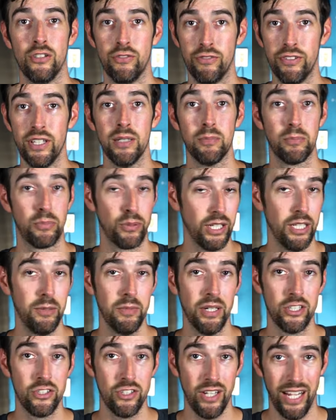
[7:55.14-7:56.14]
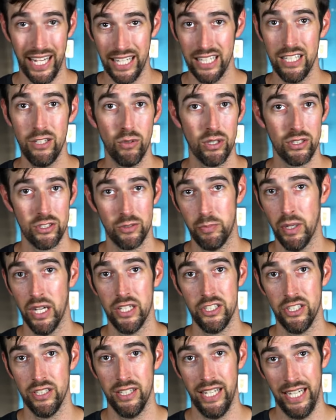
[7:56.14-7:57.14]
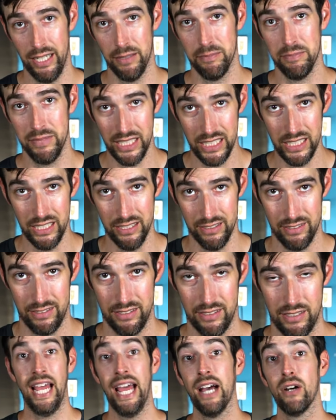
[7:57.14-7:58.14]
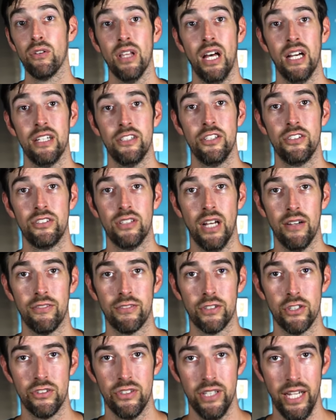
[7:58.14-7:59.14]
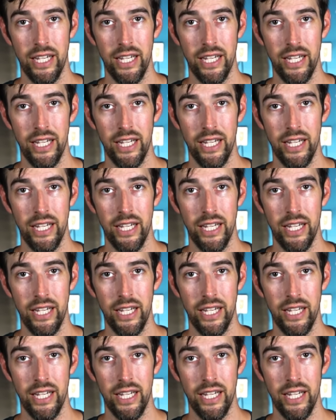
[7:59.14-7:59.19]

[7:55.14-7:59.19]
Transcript: to fit pretty much anyone's budget amp needs. Outlaw just offers